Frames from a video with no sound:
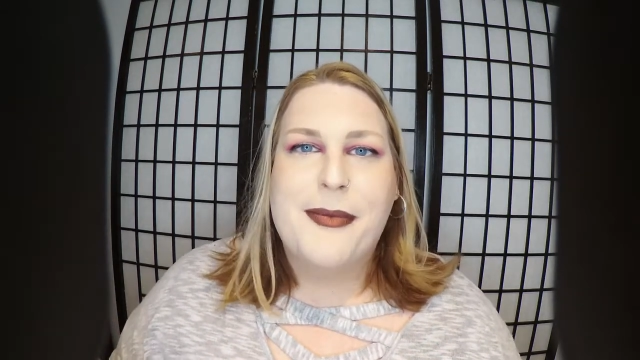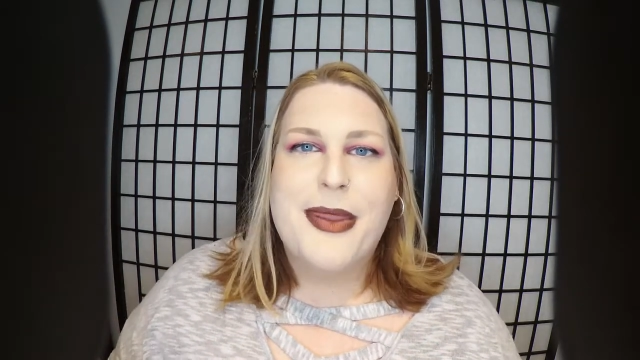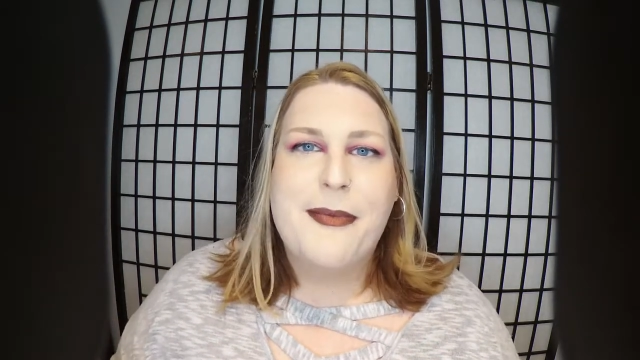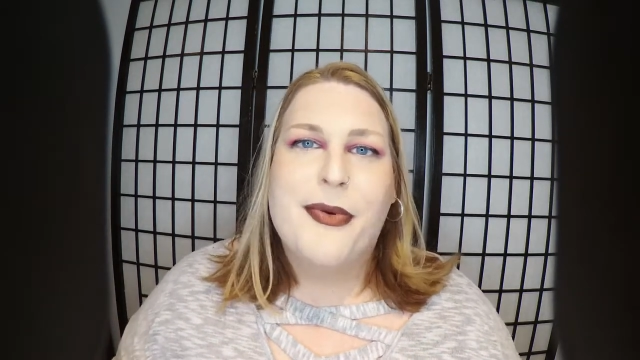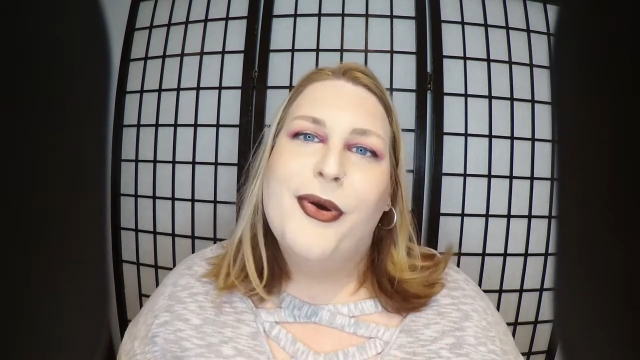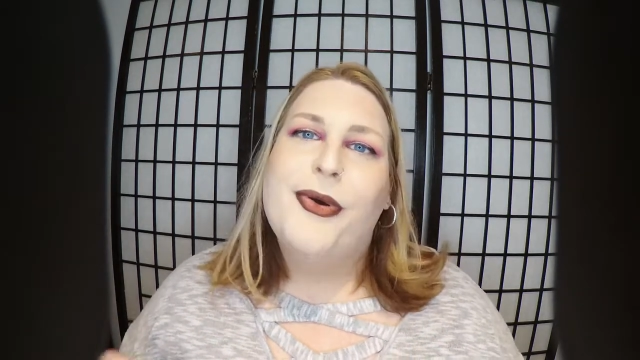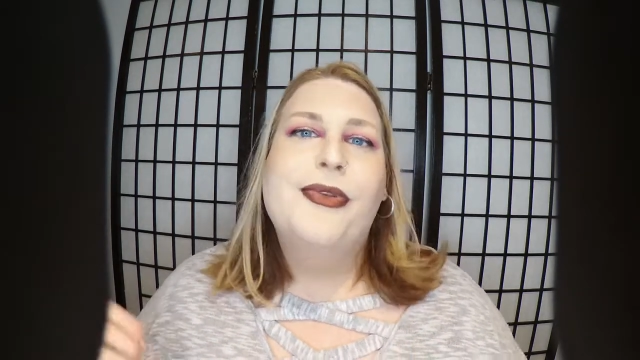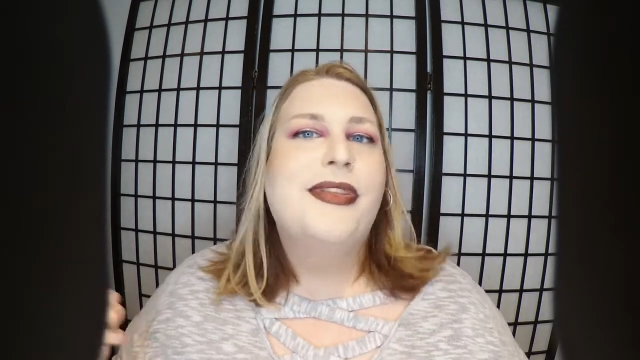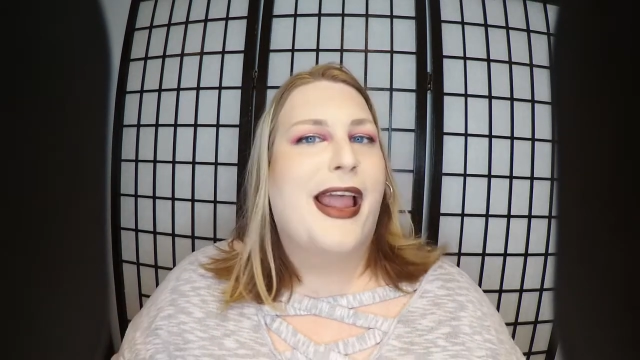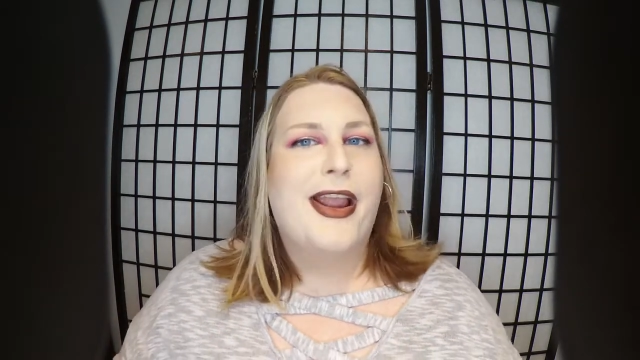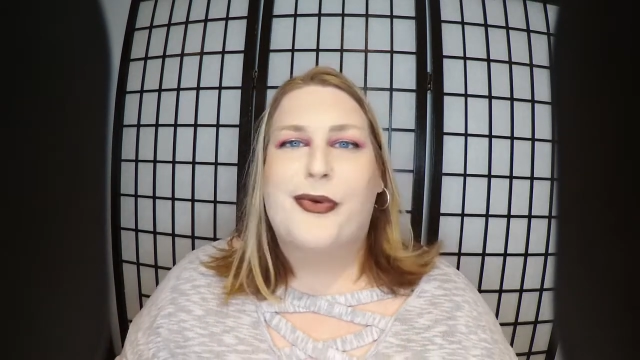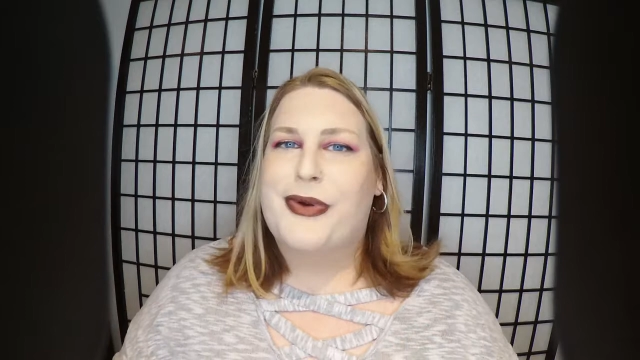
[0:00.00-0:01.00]
people who
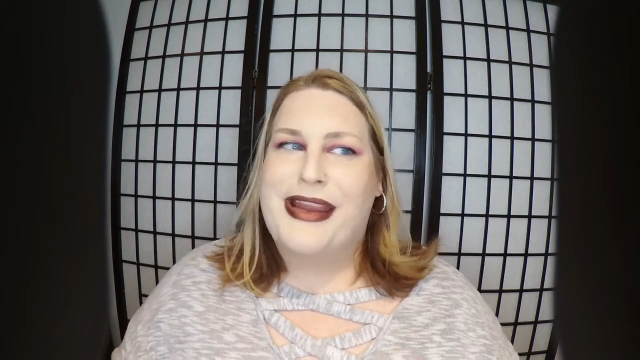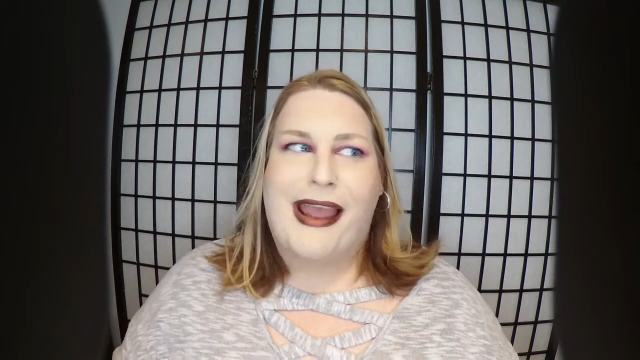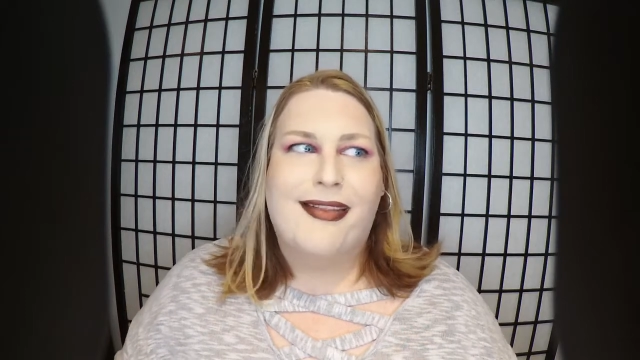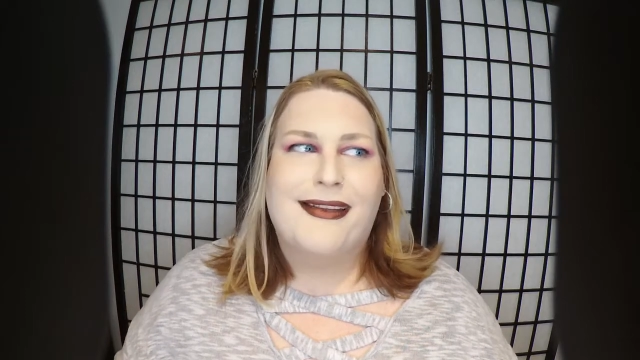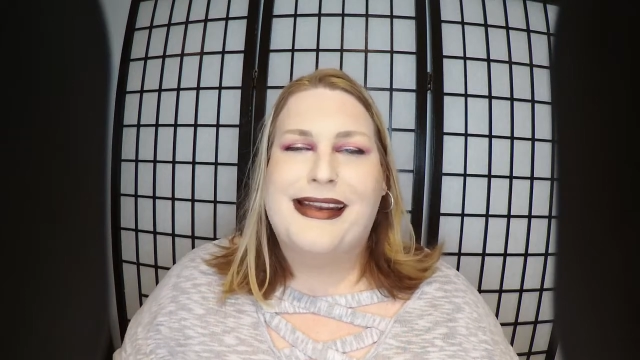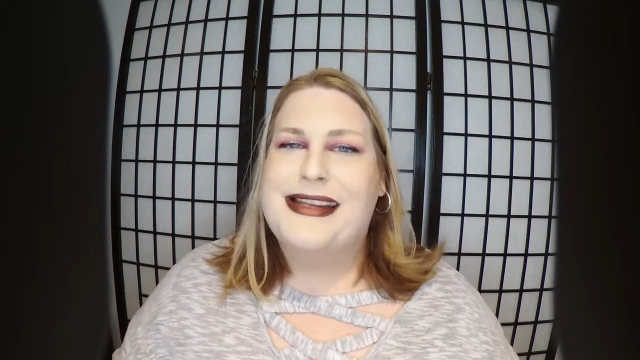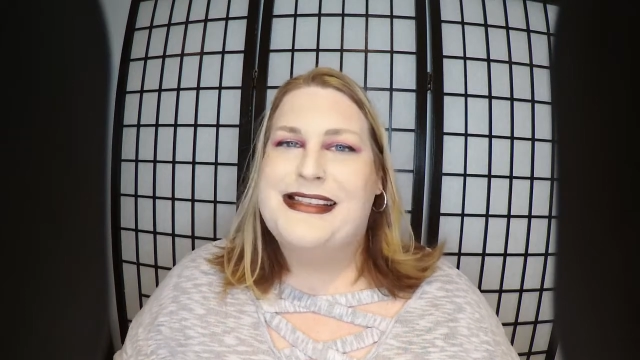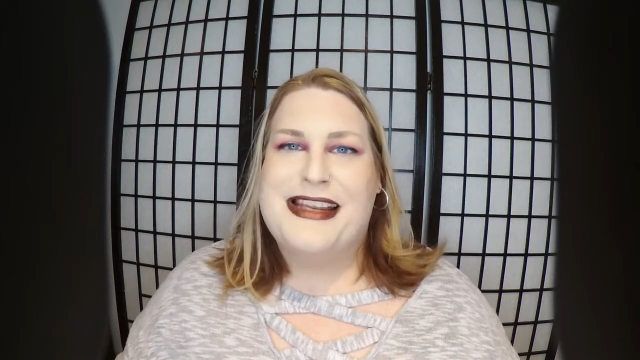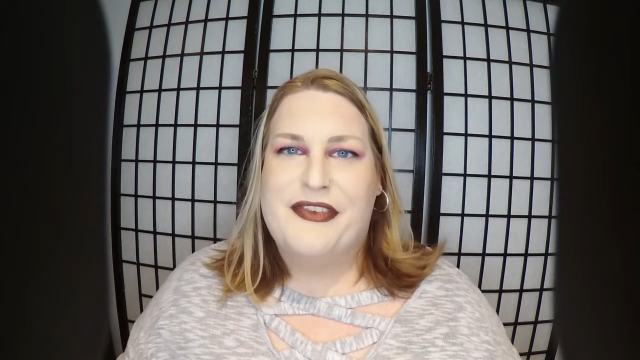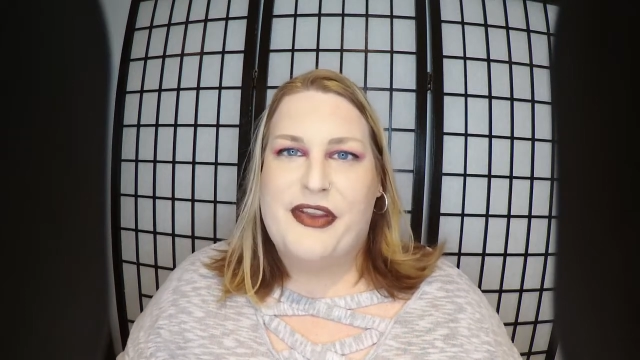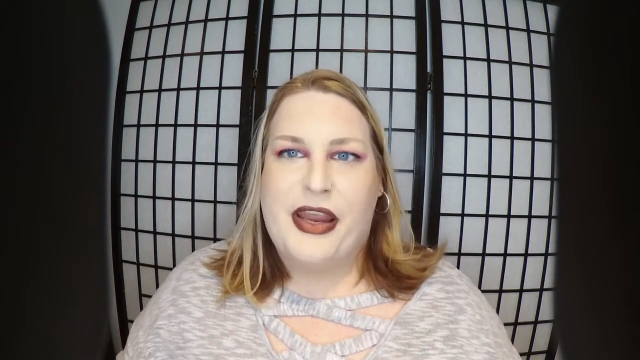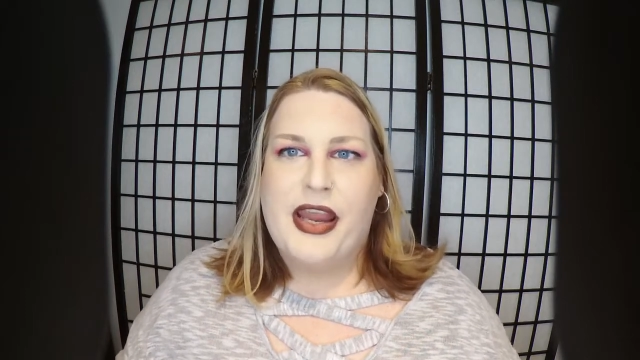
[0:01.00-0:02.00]
like reality
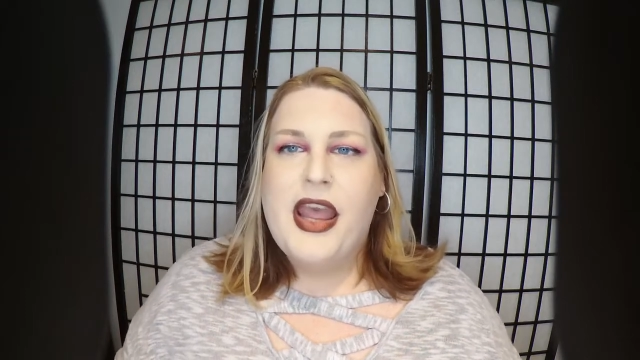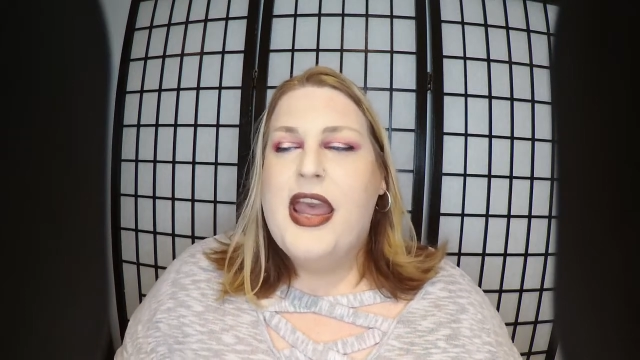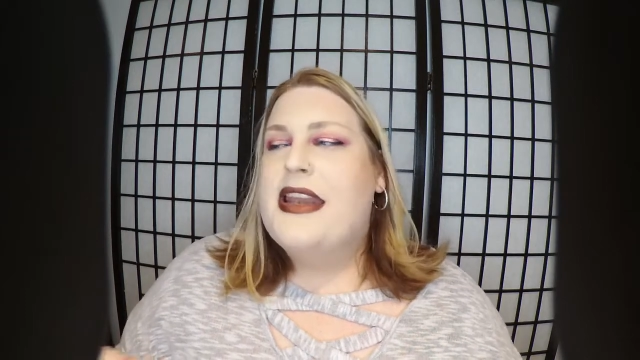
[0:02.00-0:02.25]
TV.